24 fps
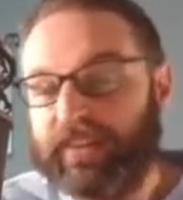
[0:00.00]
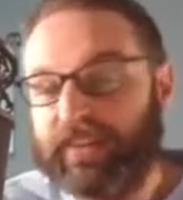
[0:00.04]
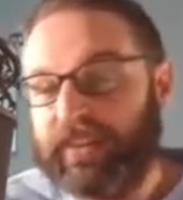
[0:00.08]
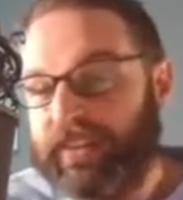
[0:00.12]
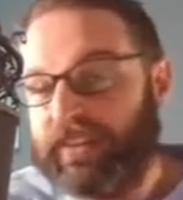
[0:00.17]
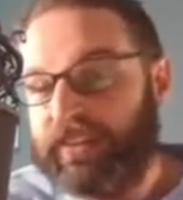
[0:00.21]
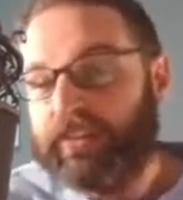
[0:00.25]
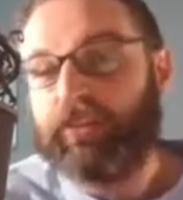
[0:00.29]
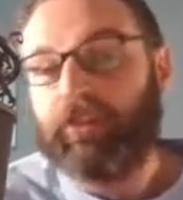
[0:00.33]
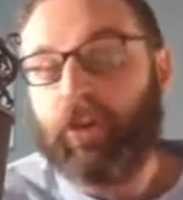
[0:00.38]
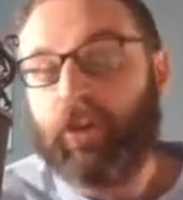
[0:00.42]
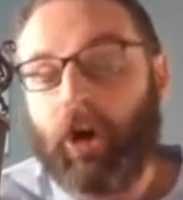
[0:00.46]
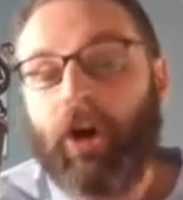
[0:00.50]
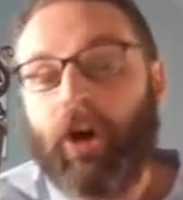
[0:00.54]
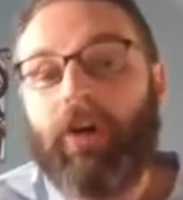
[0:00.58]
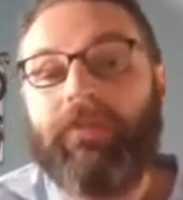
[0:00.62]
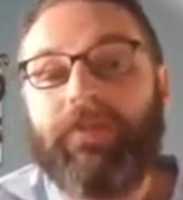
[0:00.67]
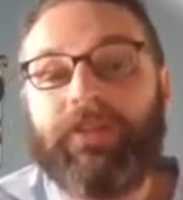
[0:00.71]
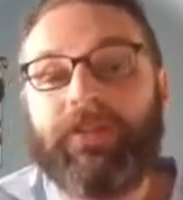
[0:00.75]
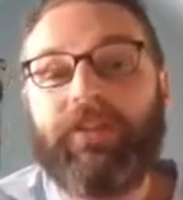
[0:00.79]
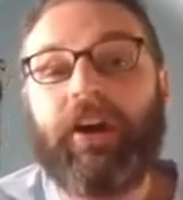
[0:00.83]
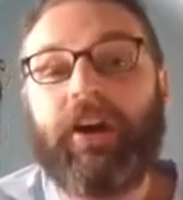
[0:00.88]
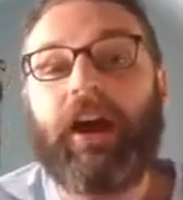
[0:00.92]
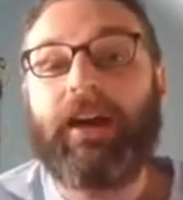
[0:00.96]
and this is
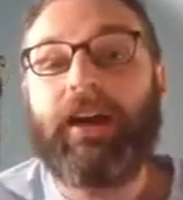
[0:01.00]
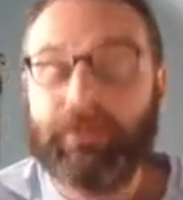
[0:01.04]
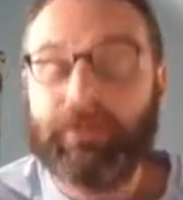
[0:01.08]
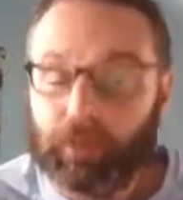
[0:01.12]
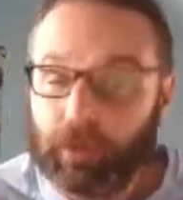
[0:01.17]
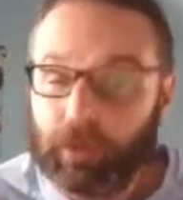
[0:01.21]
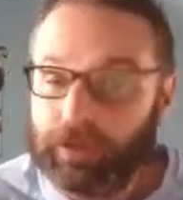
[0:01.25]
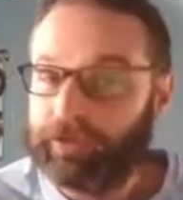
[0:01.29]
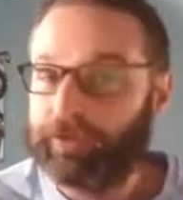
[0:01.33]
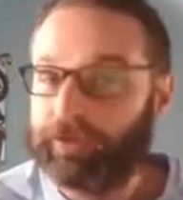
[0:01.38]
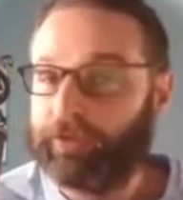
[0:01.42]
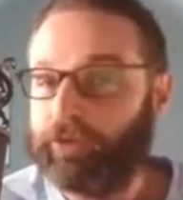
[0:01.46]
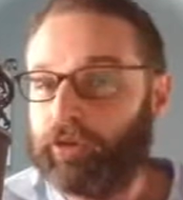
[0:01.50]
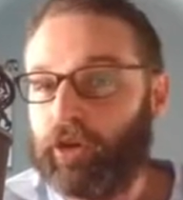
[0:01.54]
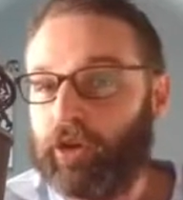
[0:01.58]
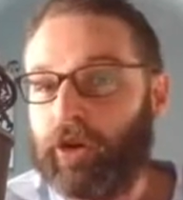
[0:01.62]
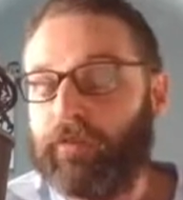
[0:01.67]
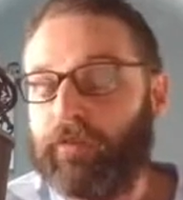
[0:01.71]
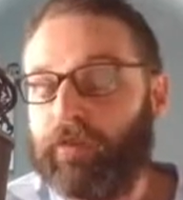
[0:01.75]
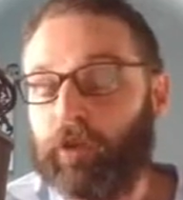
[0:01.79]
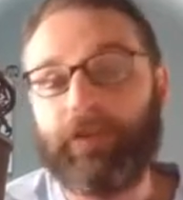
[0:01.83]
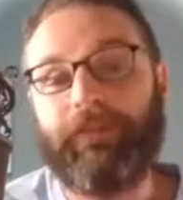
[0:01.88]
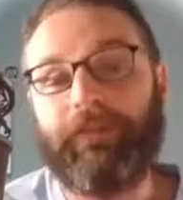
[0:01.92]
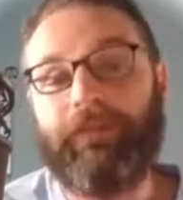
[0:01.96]
oftentimes what the
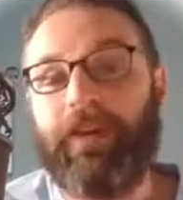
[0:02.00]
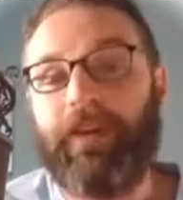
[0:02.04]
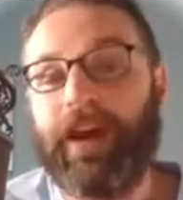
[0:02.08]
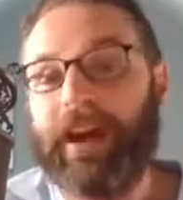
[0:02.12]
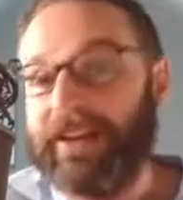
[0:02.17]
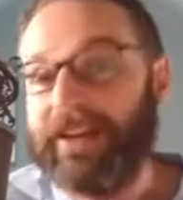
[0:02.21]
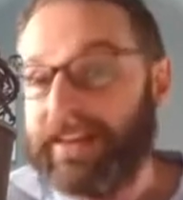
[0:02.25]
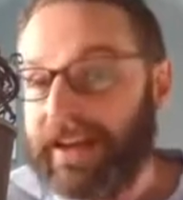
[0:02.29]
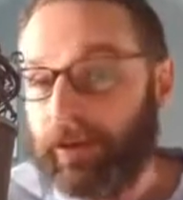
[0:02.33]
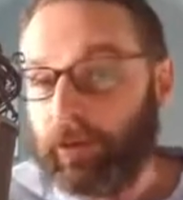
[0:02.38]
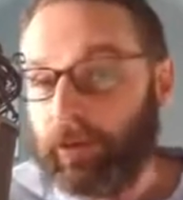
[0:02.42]
software-defined